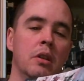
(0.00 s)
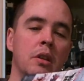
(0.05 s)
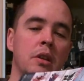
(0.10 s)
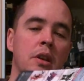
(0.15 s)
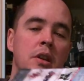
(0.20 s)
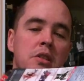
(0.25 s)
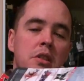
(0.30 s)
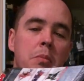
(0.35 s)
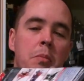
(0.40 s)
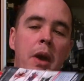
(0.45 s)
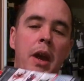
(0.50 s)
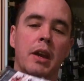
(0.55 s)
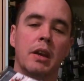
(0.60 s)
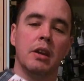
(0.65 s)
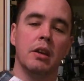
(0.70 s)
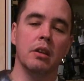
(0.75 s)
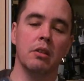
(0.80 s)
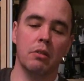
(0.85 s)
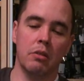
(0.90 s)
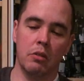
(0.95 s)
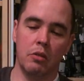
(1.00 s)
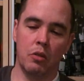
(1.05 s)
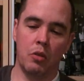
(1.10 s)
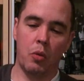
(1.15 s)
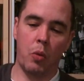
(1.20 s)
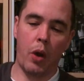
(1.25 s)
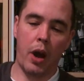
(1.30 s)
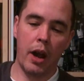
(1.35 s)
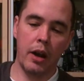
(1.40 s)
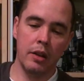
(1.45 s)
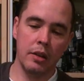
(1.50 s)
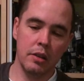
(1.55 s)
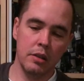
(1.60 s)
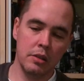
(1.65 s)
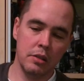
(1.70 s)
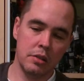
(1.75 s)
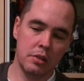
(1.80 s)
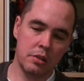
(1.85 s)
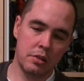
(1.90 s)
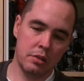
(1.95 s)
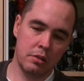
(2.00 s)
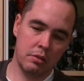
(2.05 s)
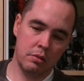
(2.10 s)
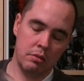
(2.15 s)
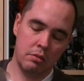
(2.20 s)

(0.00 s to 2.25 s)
doesn't make it quite as